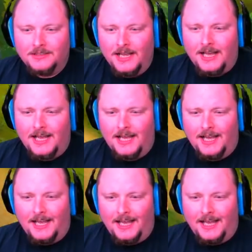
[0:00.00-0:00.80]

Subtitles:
Ha ha ha!